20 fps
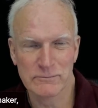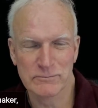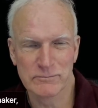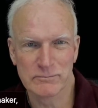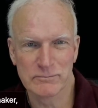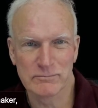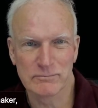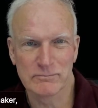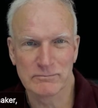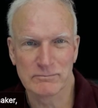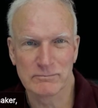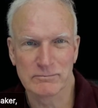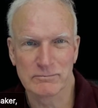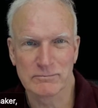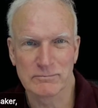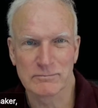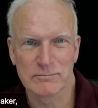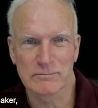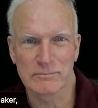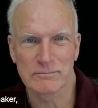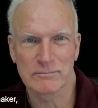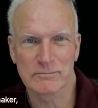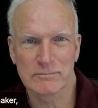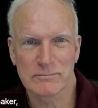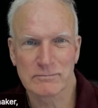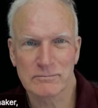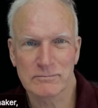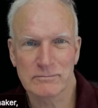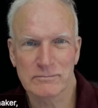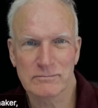
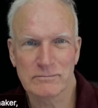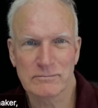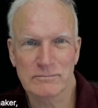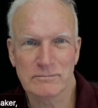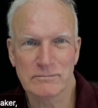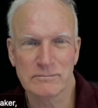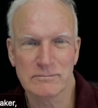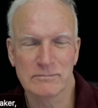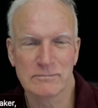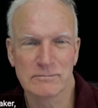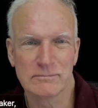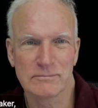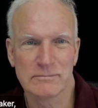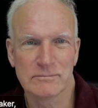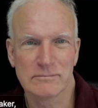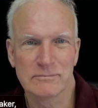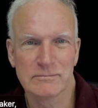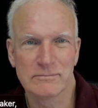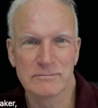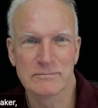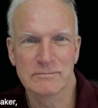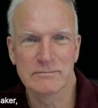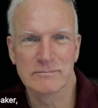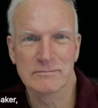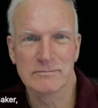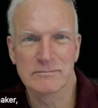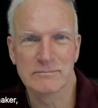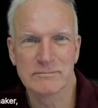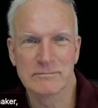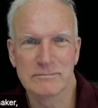
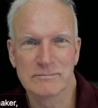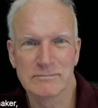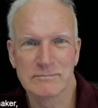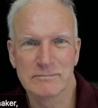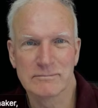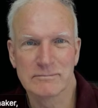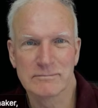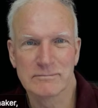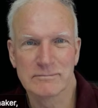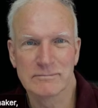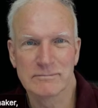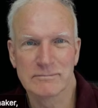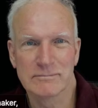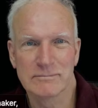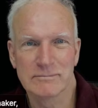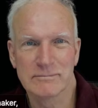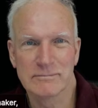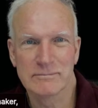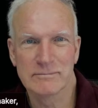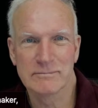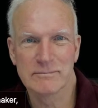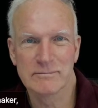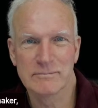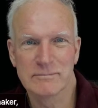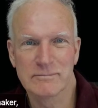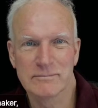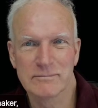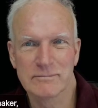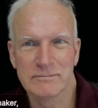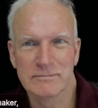
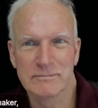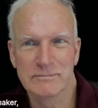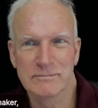(no one is talking)